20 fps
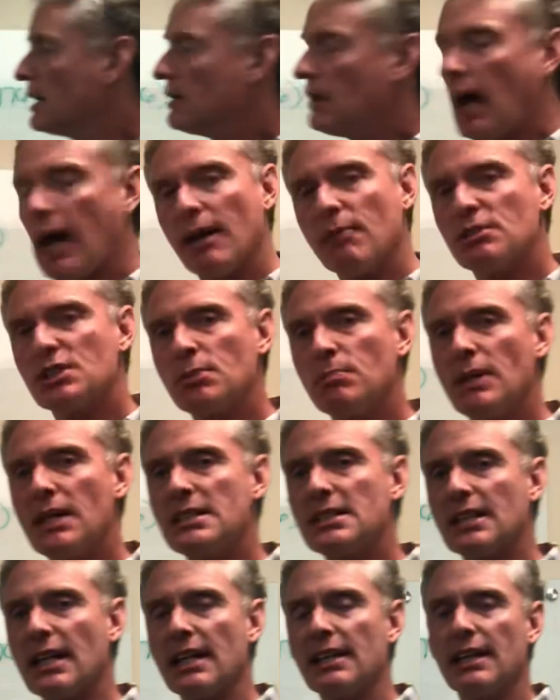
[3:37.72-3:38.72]
Adam Smith
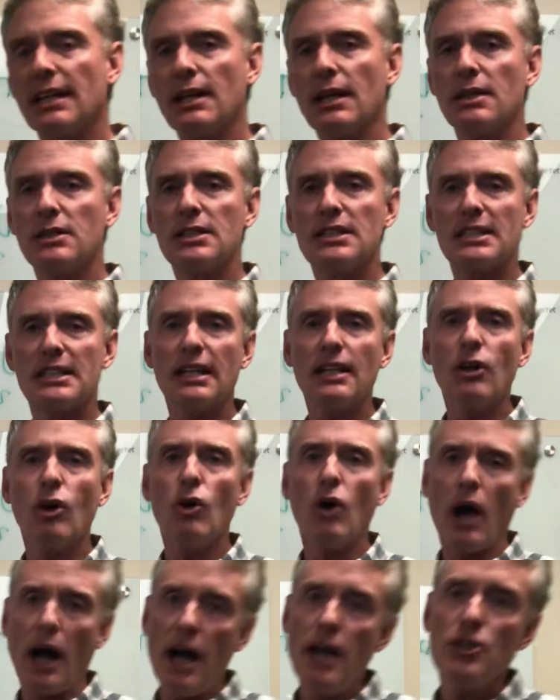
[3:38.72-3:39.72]
said that a
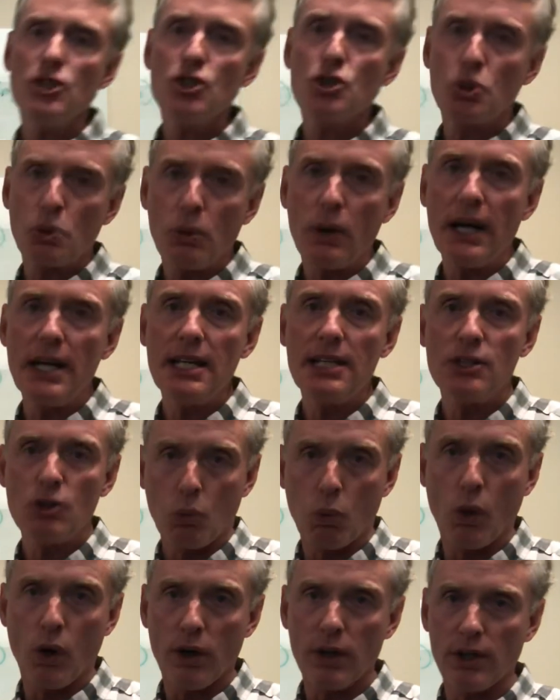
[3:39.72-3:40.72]
single untrained
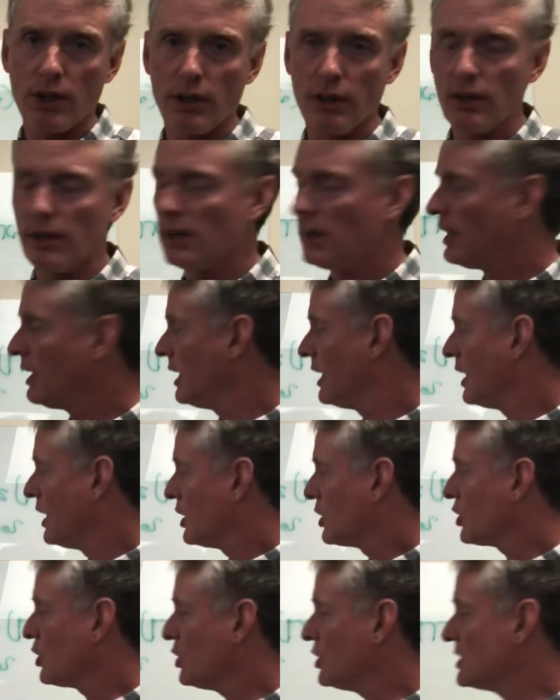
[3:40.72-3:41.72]
worker
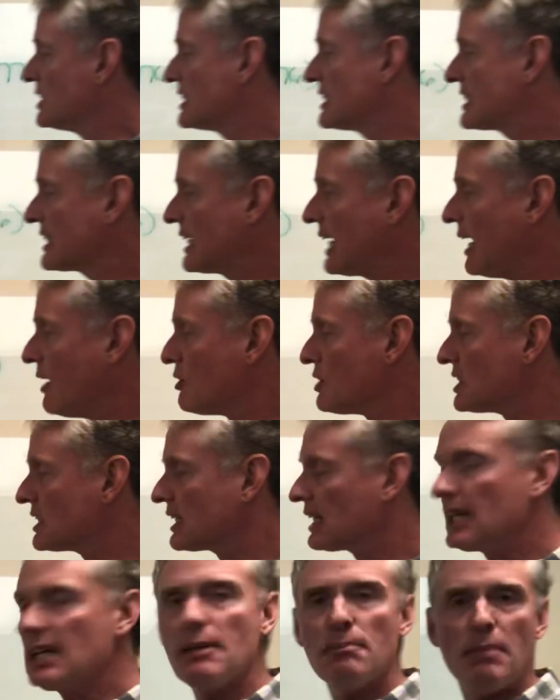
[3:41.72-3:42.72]
could
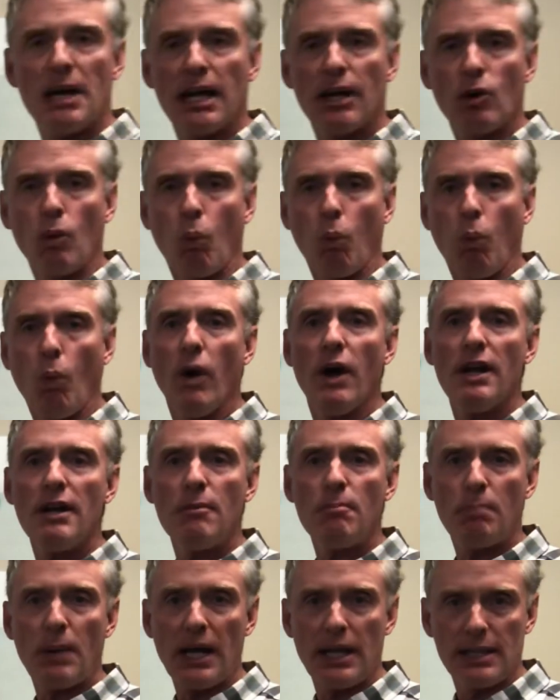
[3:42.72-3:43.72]
scarcely make
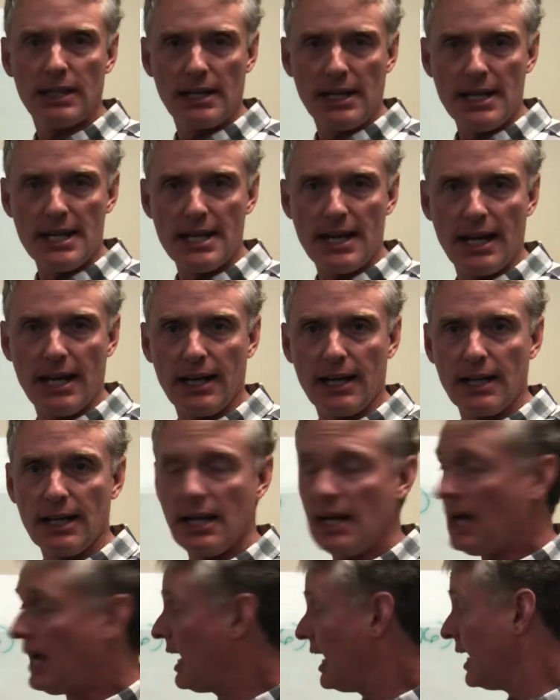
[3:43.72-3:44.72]
one pin in a day,
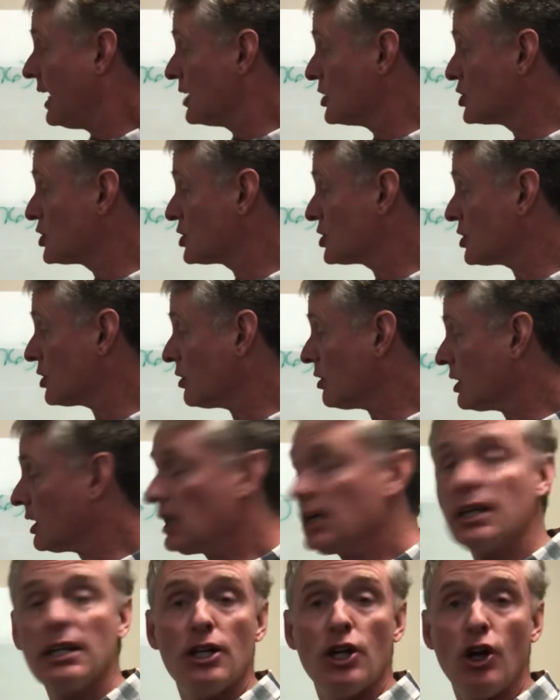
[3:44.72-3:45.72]
and
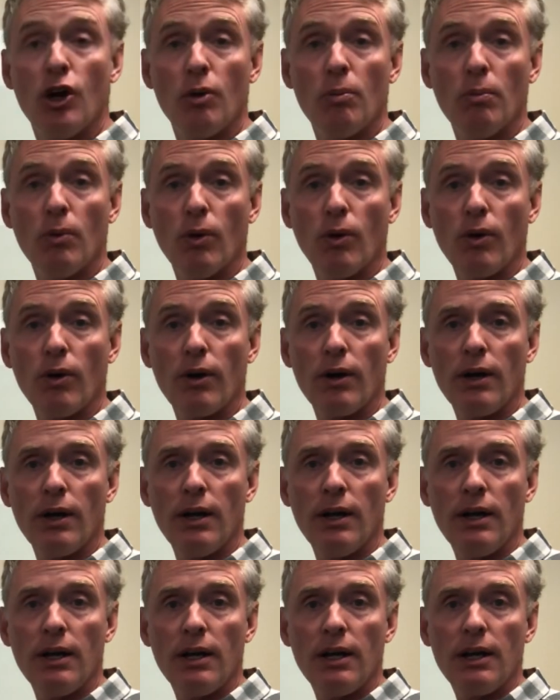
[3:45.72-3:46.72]
certainly no more
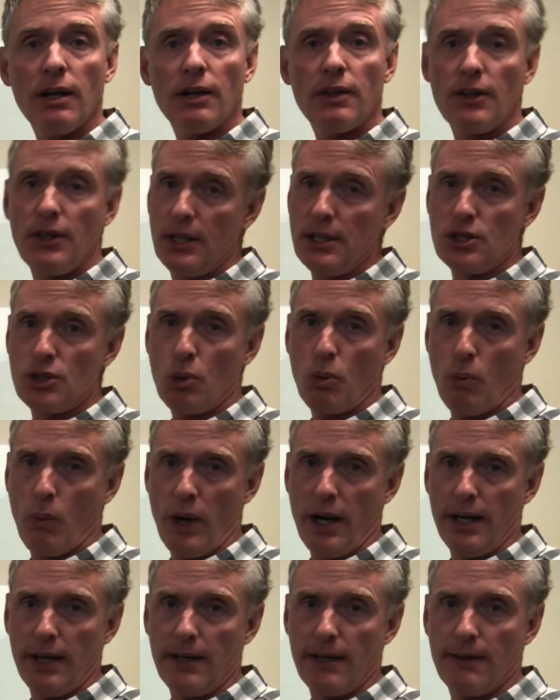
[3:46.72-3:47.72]
than
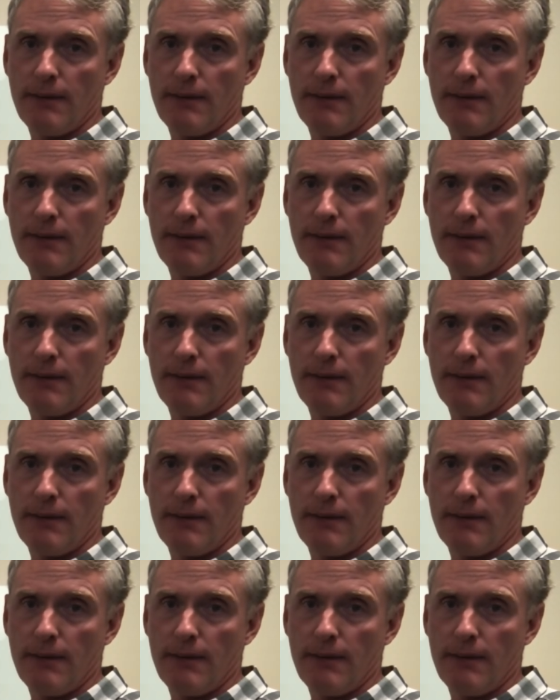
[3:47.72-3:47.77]
20.